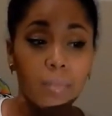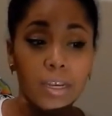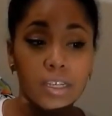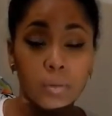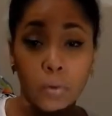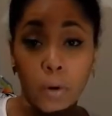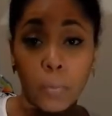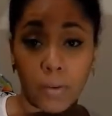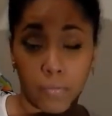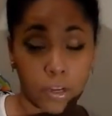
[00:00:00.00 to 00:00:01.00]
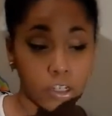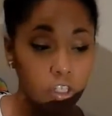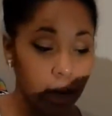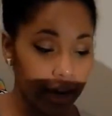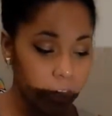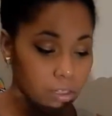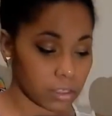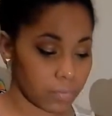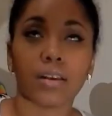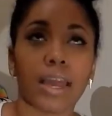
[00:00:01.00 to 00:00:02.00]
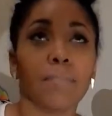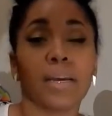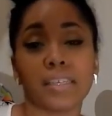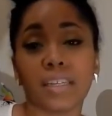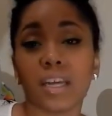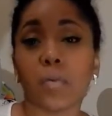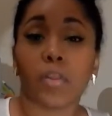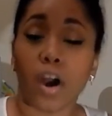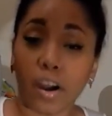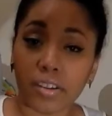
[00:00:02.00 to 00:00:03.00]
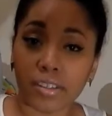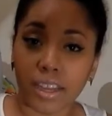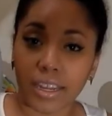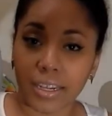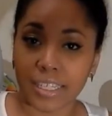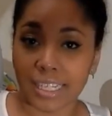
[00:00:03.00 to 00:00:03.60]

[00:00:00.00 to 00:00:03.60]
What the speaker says: is appropriate for your child. And basically with our son,